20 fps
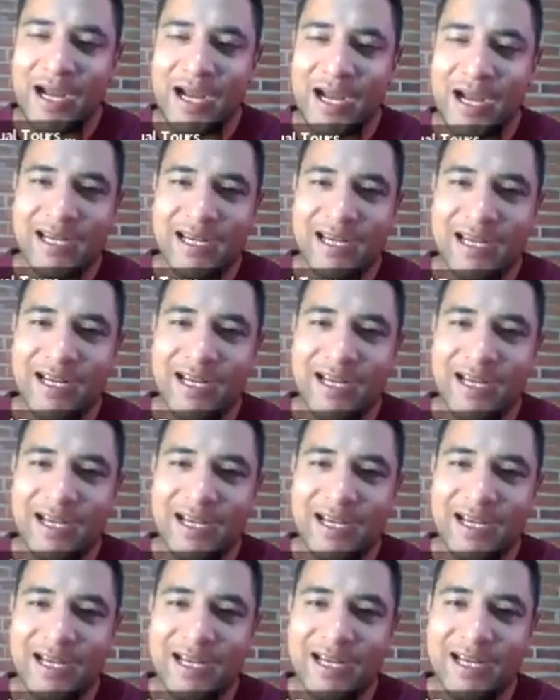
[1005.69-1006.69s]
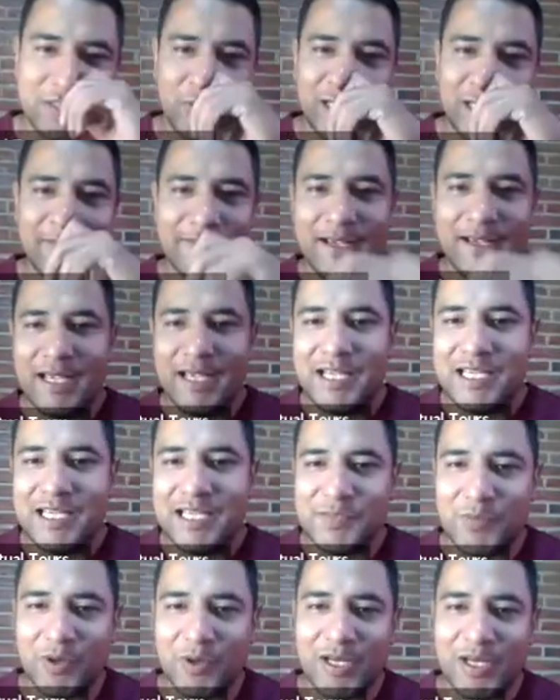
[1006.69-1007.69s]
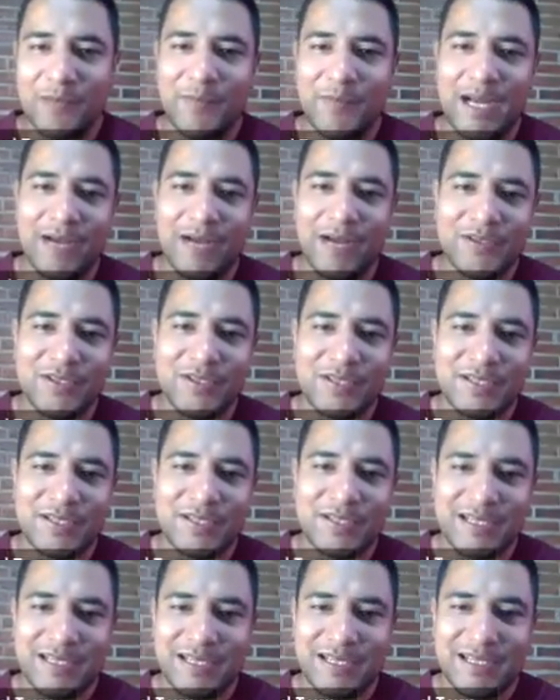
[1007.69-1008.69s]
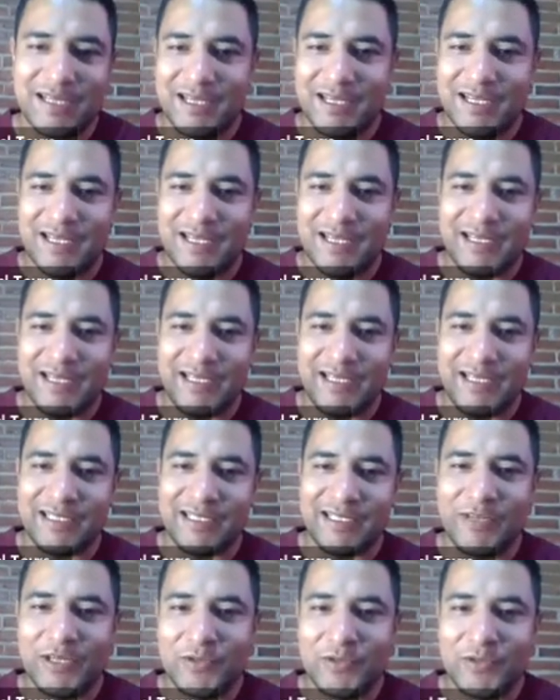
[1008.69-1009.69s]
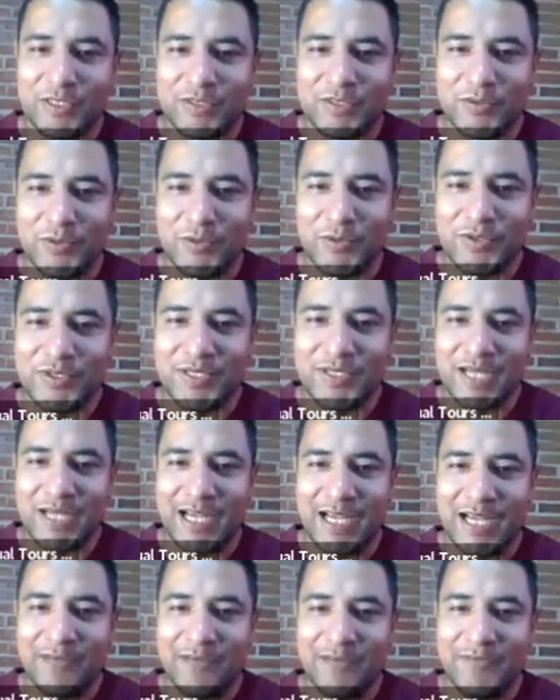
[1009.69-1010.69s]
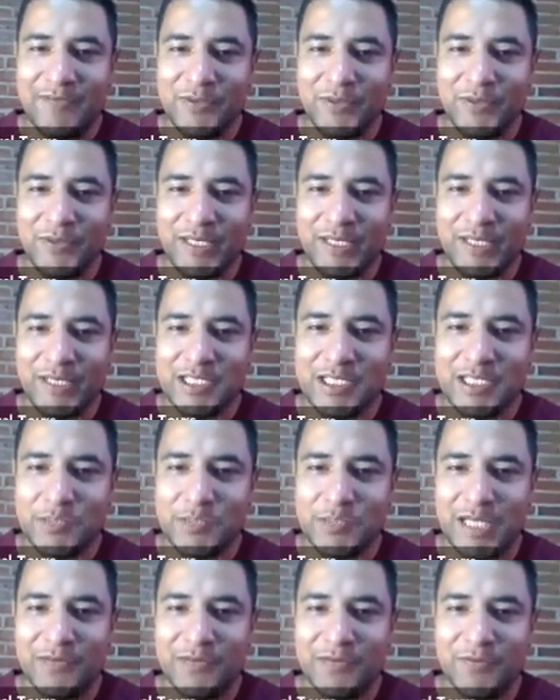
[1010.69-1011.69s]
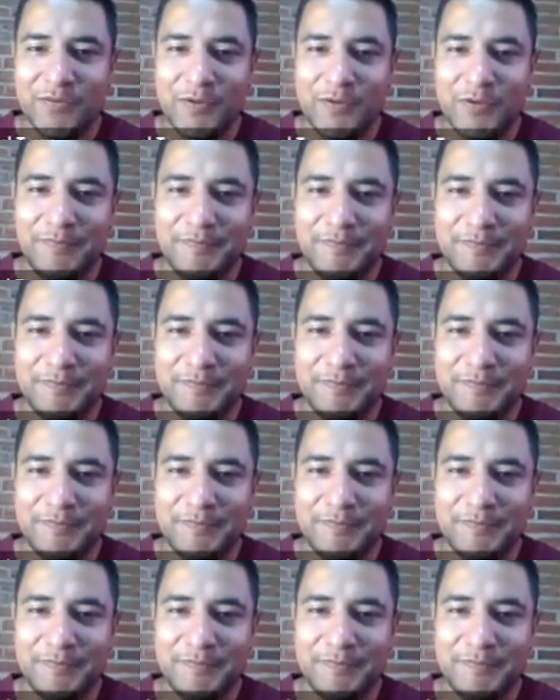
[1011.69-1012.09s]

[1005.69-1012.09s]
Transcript: Many of these cities we have spoken about in the virtual tours I've been doing in this platform.